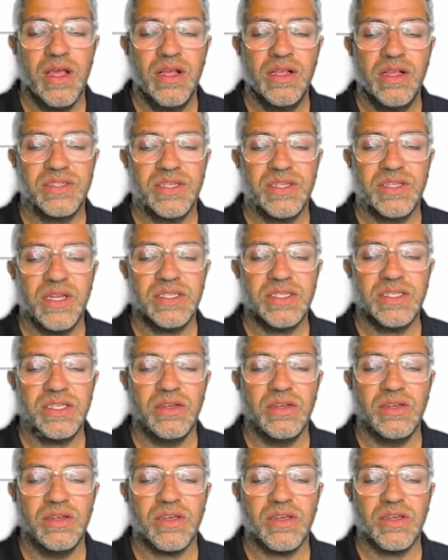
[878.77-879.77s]
So let's
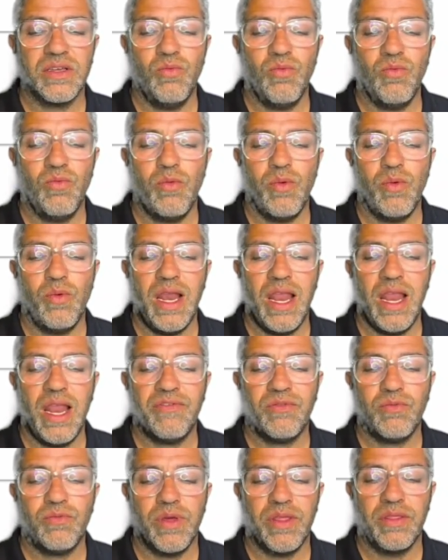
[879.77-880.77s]
look at what we're
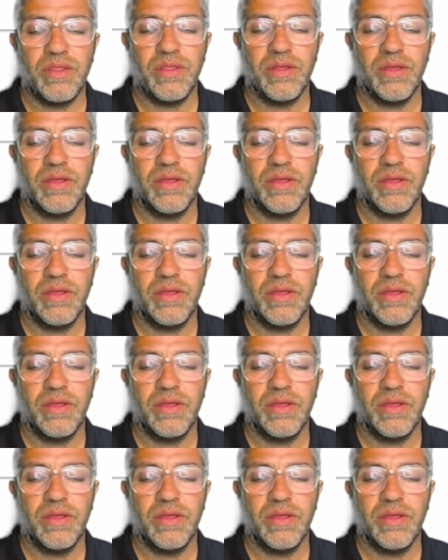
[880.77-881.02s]
left with.